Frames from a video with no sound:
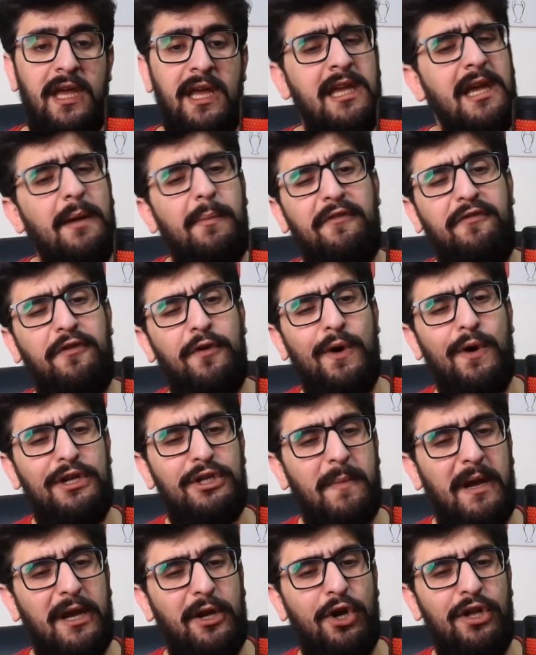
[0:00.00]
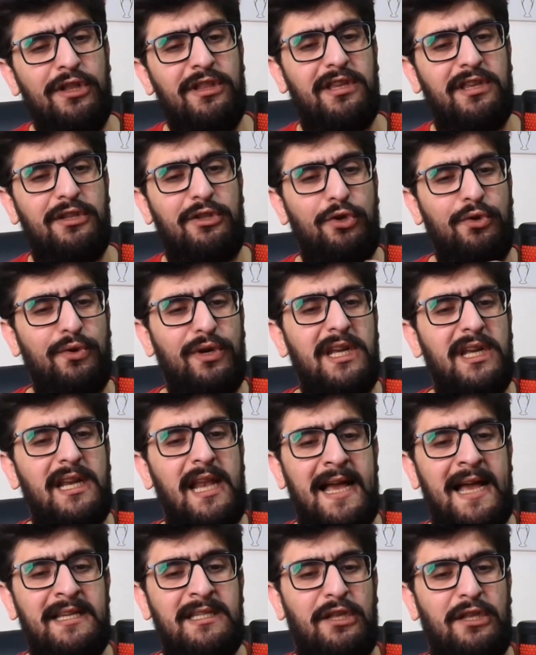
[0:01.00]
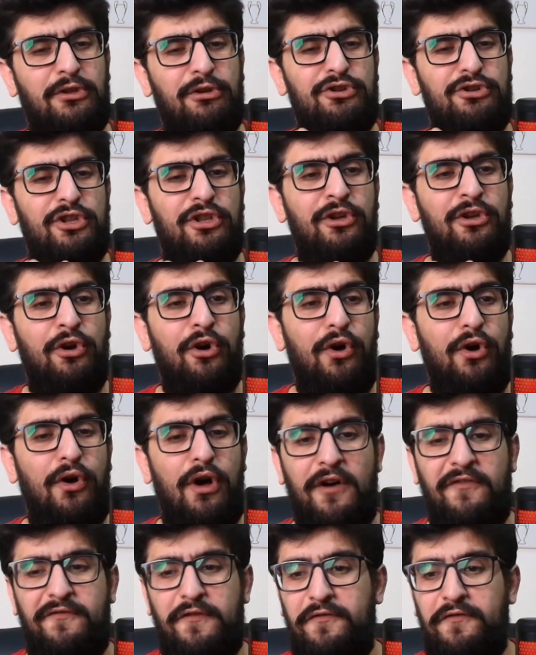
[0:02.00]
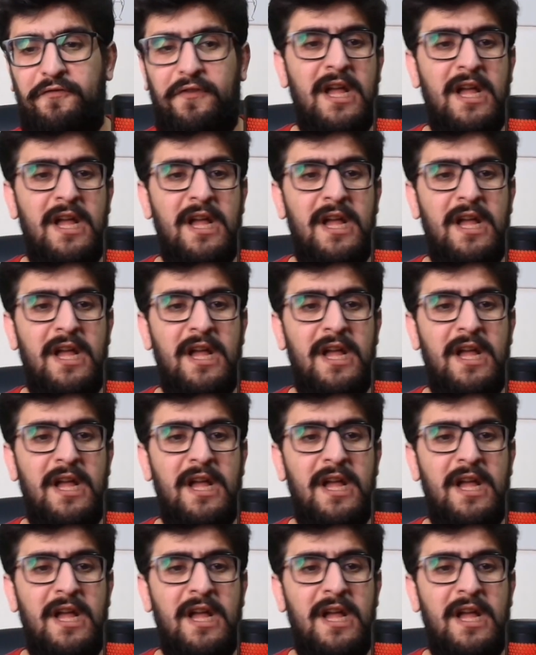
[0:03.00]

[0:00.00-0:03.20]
Yeah, but if you watch my content, you realize that you shouldn't go off of